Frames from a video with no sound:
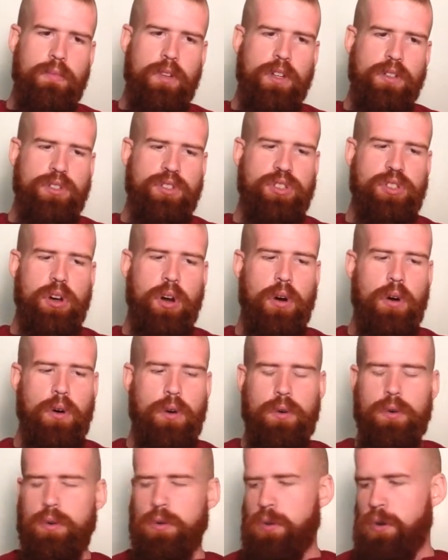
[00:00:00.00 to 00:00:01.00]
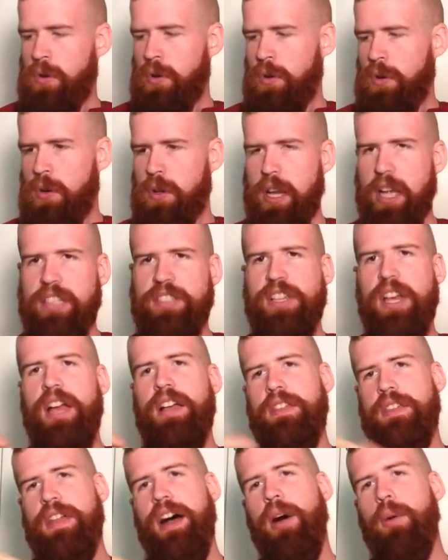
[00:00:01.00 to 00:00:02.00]
So it's
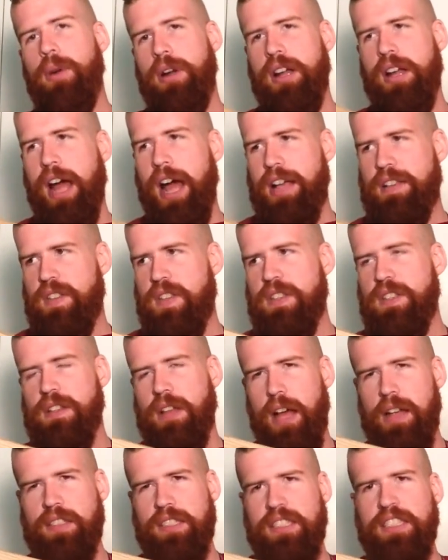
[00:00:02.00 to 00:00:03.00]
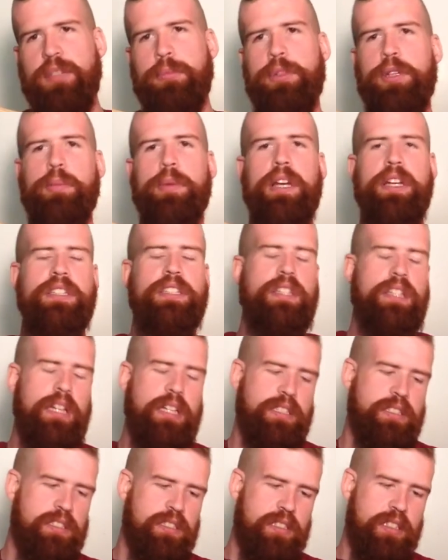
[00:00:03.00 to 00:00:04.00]
that one. It has a similar blade to
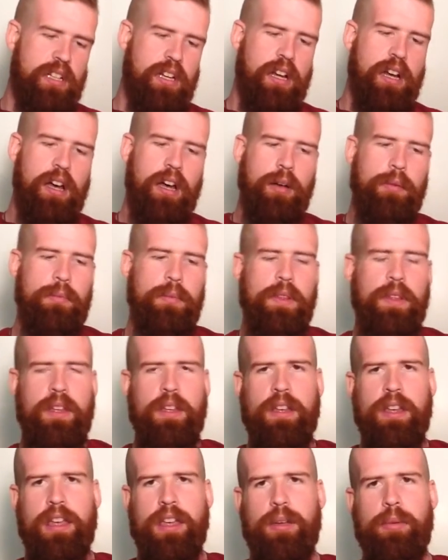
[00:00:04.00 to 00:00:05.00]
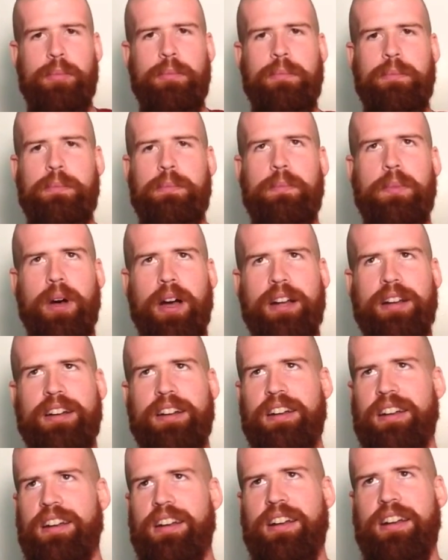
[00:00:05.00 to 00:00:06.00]
this, but
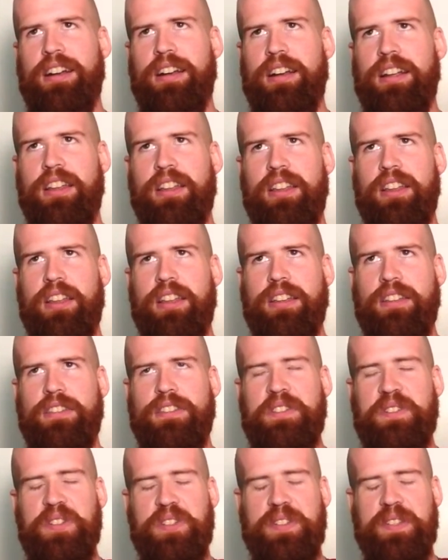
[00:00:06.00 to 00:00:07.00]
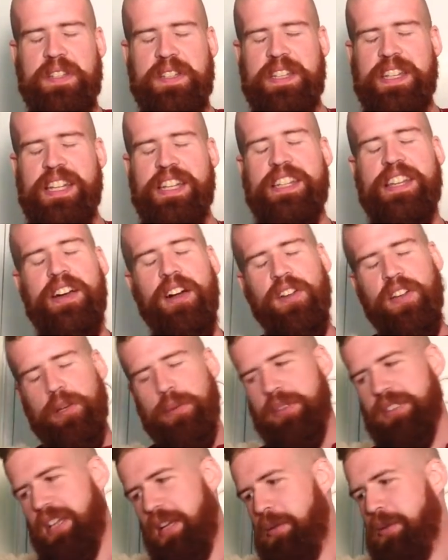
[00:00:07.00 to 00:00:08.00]
just the detail he
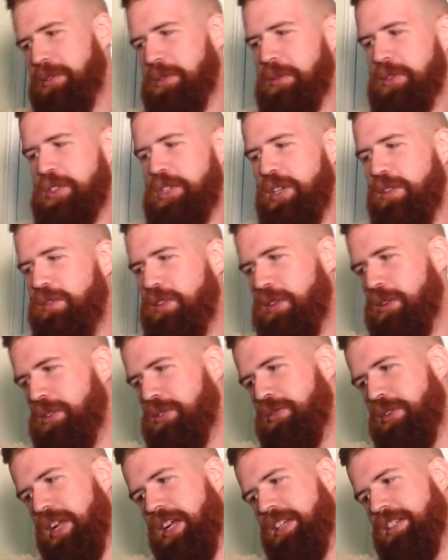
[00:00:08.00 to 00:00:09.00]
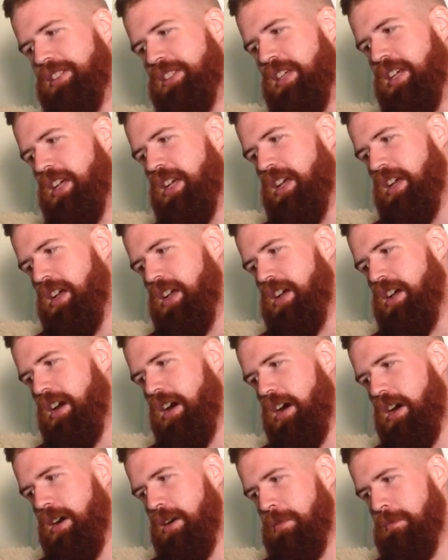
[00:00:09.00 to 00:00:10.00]
was able to achieve in those fittings,
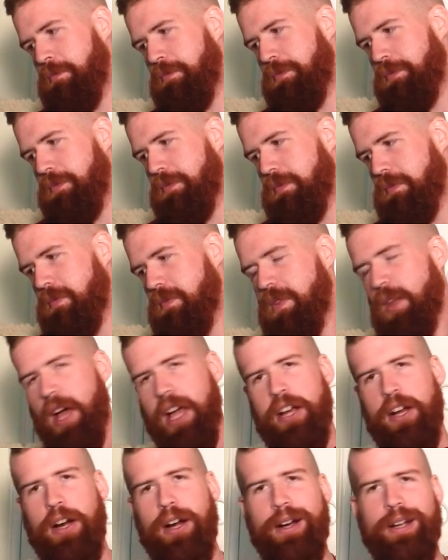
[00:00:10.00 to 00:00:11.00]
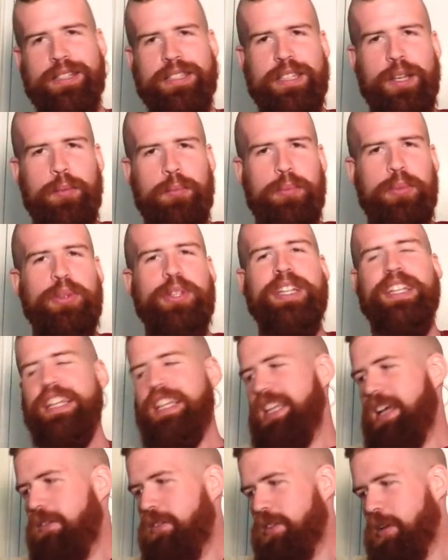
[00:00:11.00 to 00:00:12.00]
Einar has completely
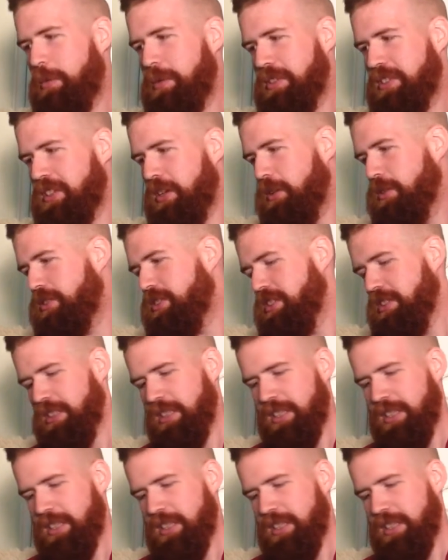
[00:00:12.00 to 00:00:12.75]
leveled up his skills.